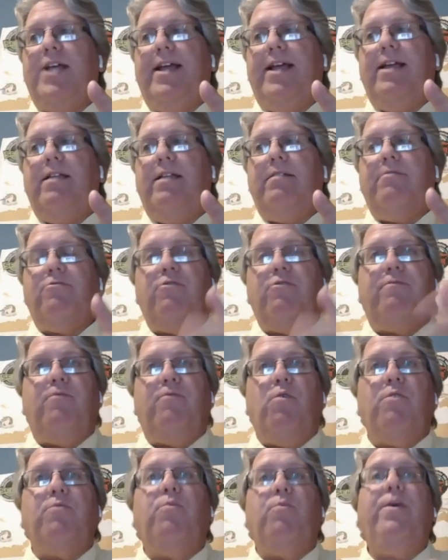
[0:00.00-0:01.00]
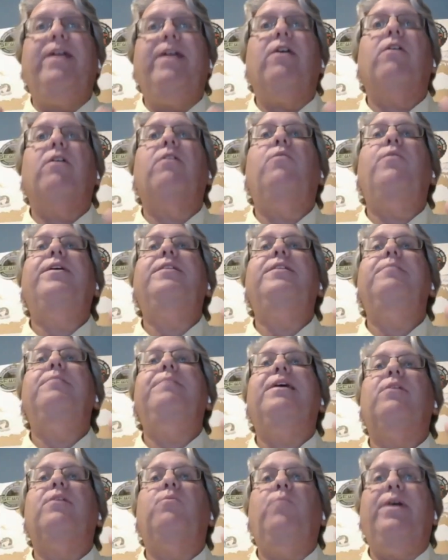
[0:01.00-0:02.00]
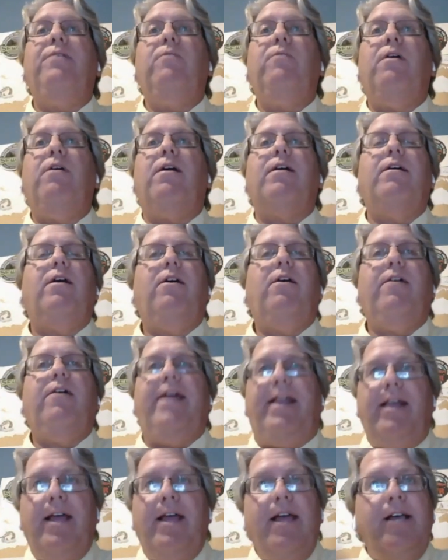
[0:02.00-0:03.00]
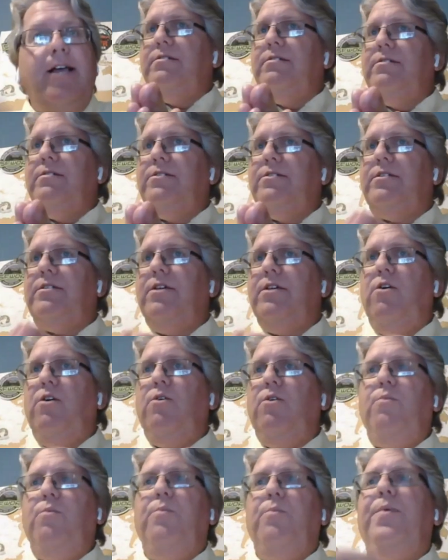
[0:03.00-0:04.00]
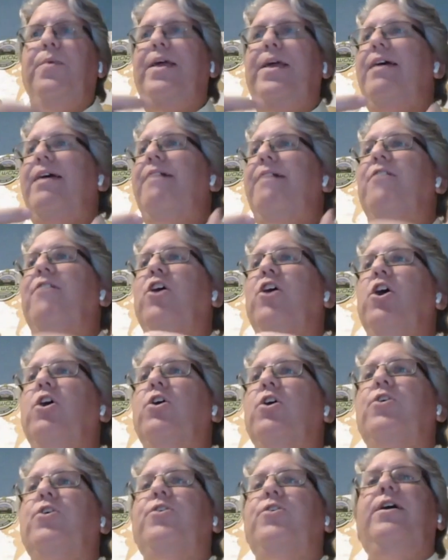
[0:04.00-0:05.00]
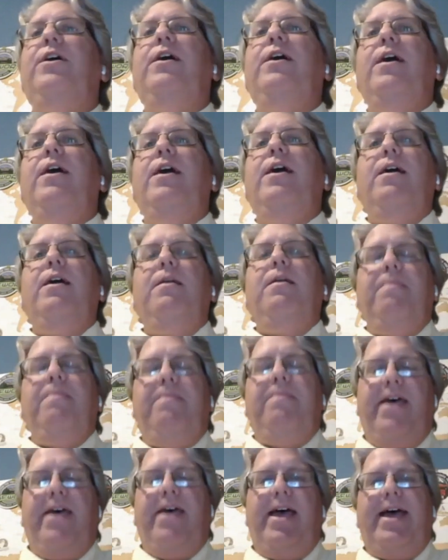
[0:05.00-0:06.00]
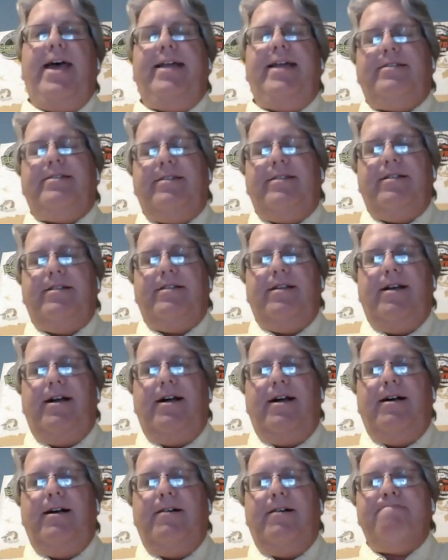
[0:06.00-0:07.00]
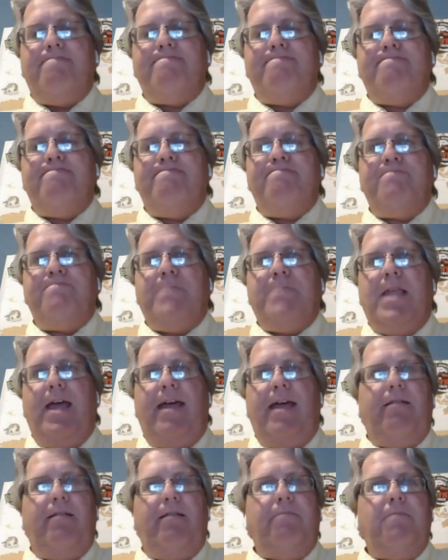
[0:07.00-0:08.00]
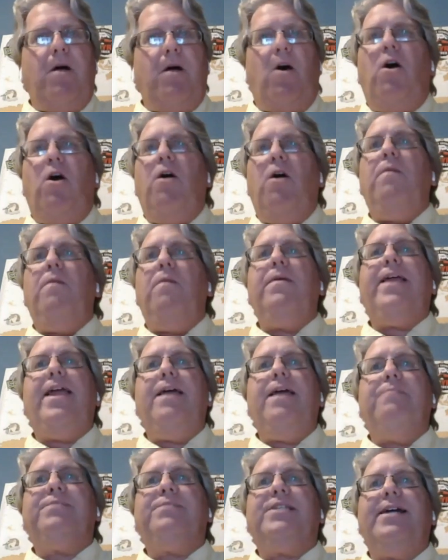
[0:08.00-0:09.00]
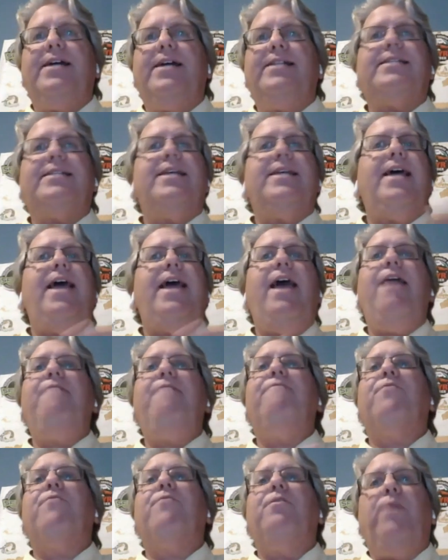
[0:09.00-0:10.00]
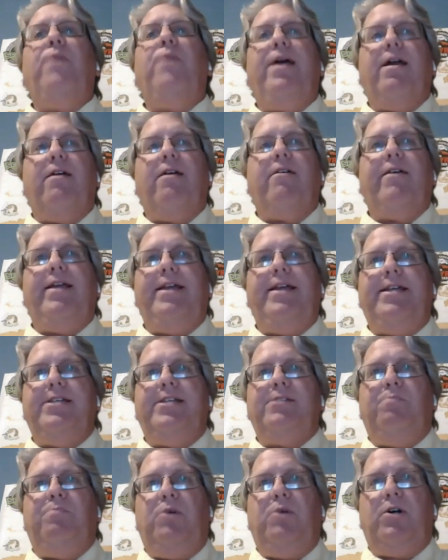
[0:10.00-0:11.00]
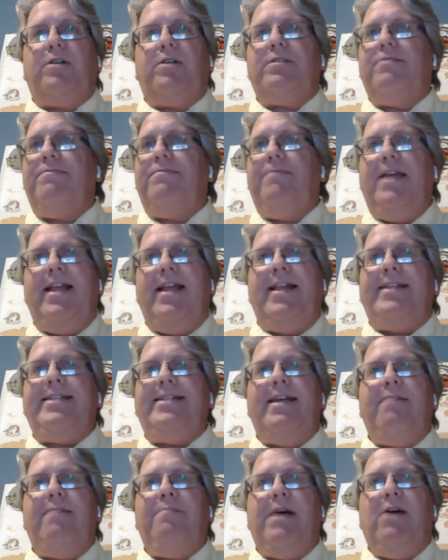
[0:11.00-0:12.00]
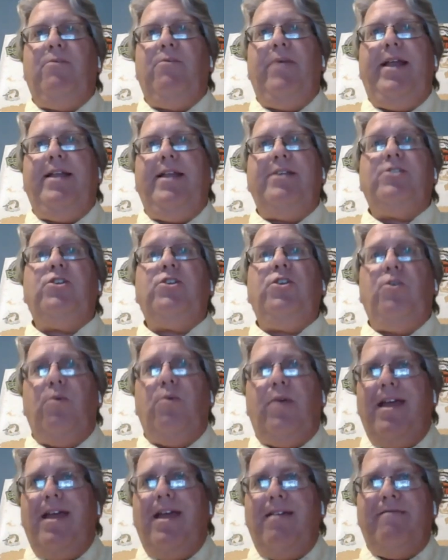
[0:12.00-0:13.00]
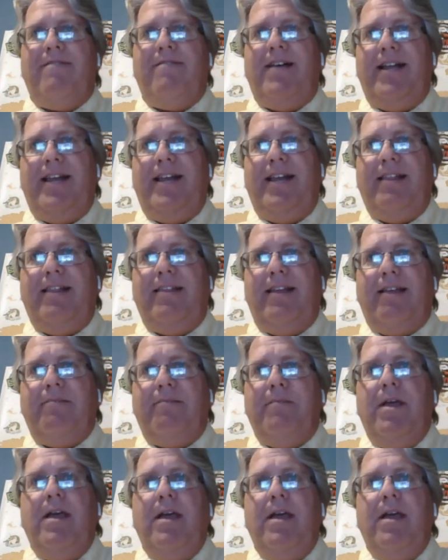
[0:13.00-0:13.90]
2nd through 4th, we are going to be at Winrock. All right. So we have heard that all the campsites everywhere is booked in a 10-mile radius. You can't find anything.